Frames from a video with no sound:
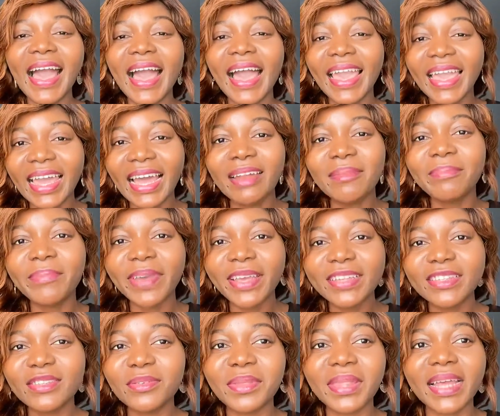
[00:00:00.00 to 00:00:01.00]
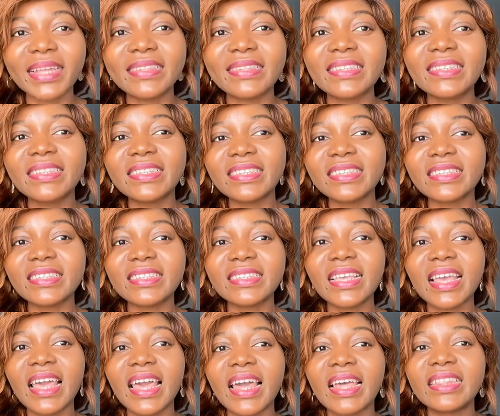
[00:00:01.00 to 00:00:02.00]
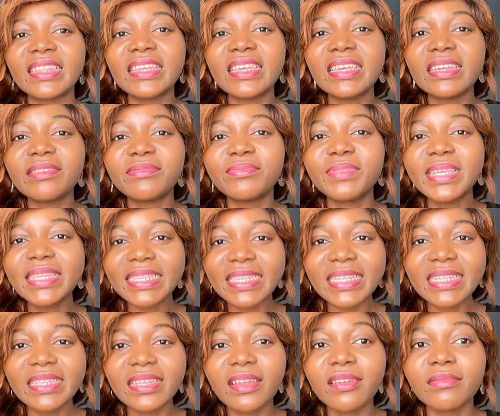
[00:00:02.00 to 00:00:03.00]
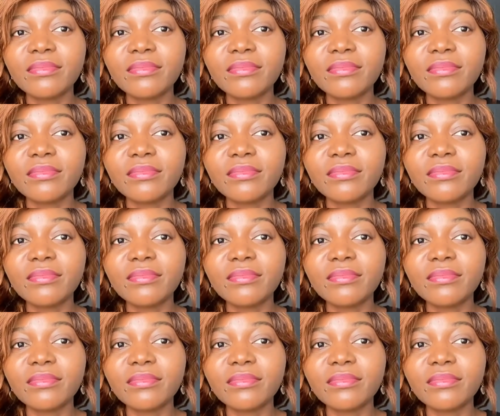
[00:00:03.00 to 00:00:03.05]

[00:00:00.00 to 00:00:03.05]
can bet you that it is the reason